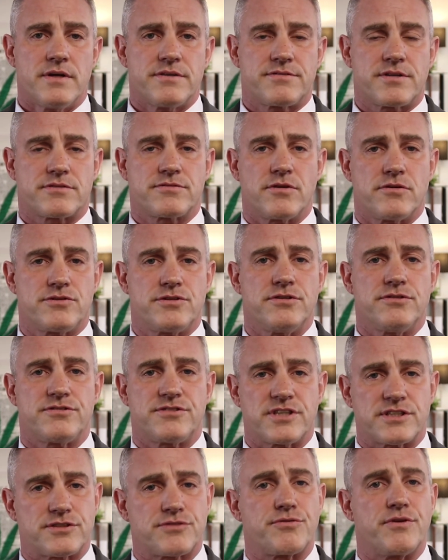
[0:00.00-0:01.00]

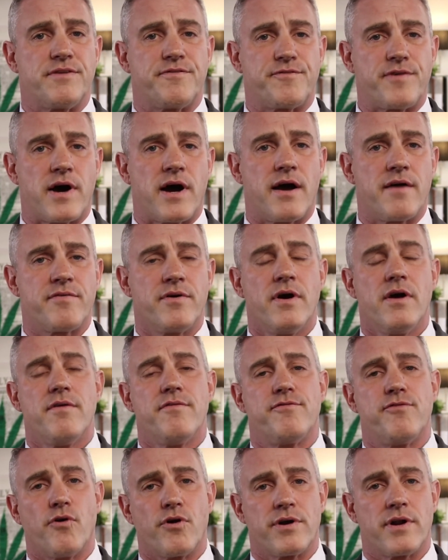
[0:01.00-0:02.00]

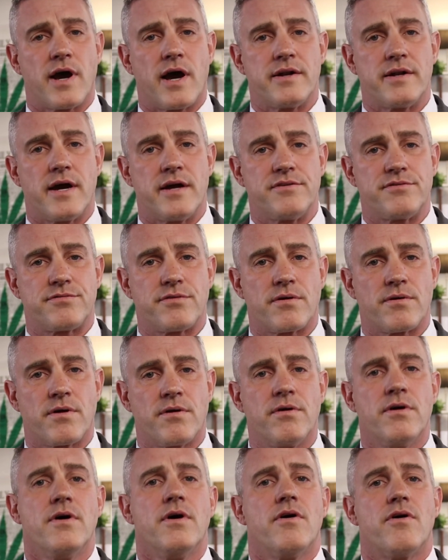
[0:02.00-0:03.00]

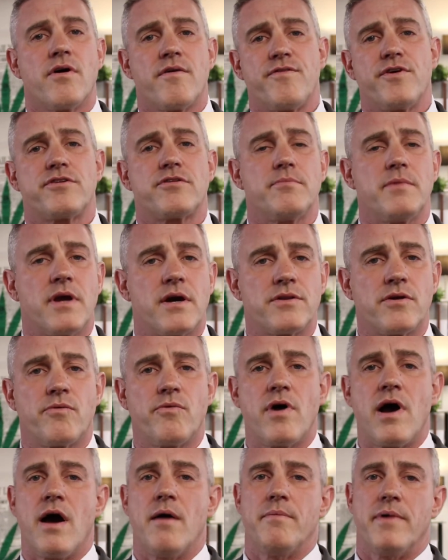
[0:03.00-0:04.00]
602-635-4990, or visit me on the
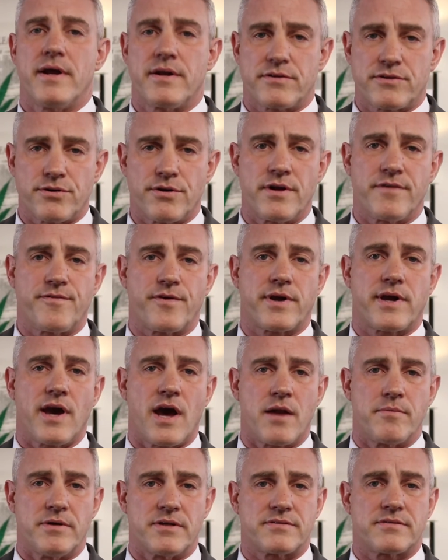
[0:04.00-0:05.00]
web at
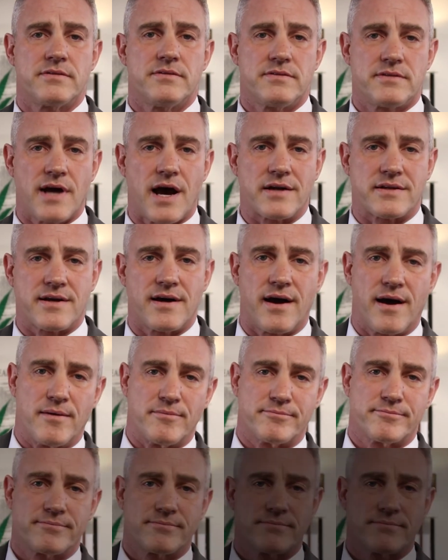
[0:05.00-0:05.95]
attorneyforcannabis.com.